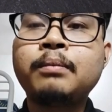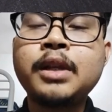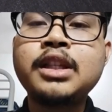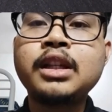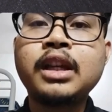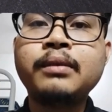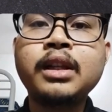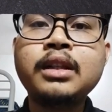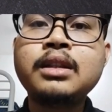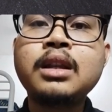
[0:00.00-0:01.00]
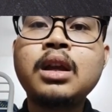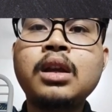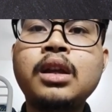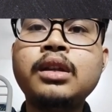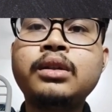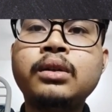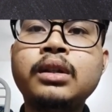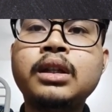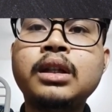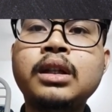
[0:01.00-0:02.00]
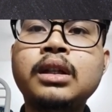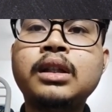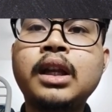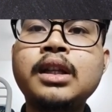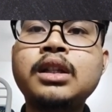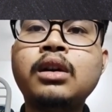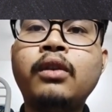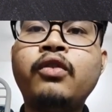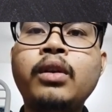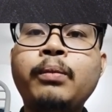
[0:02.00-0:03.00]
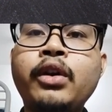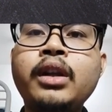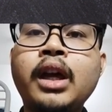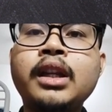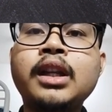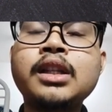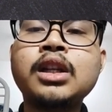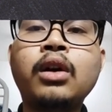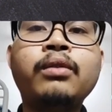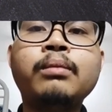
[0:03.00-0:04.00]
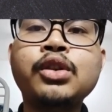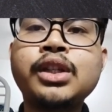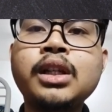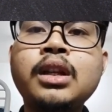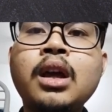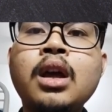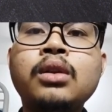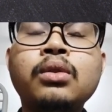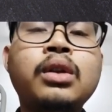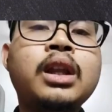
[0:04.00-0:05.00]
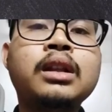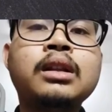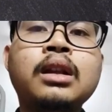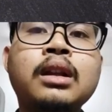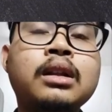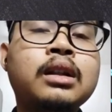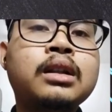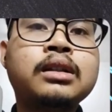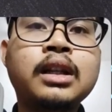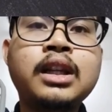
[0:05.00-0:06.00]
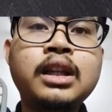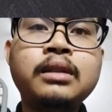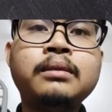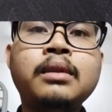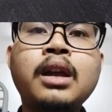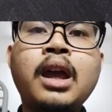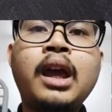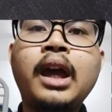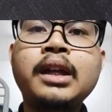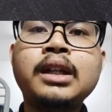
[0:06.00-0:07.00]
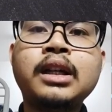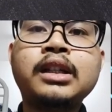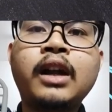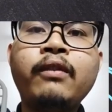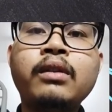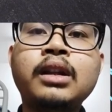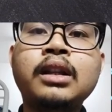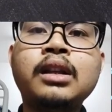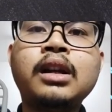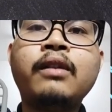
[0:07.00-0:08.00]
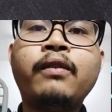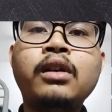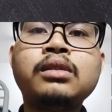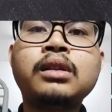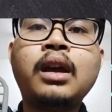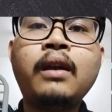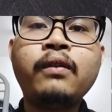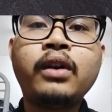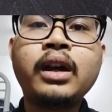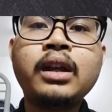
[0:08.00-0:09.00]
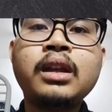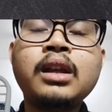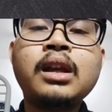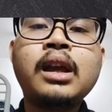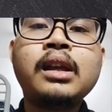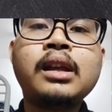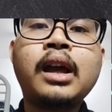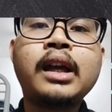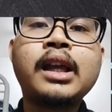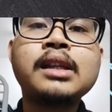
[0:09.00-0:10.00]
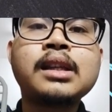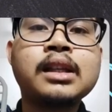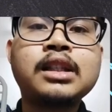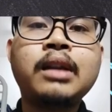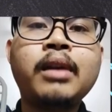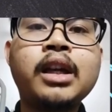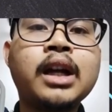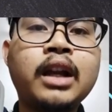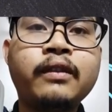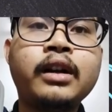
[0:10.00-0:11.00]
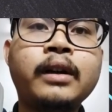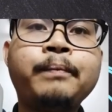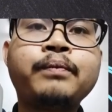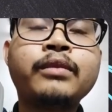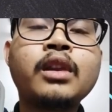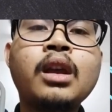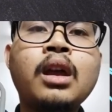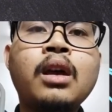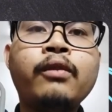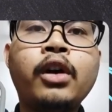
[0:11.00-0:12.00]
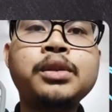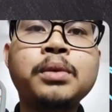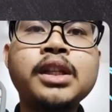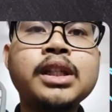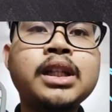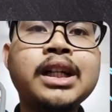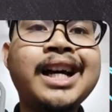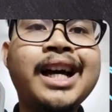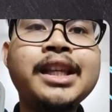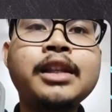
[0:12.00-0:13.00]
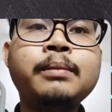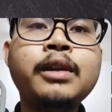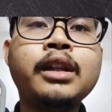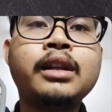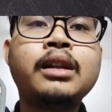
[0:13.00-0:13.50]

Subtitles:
picture given, it shows the direction of viewpoint and direction of motion during turning, and the graph lateral force Fy against a slip angle alpha. For explanation, a higher speed,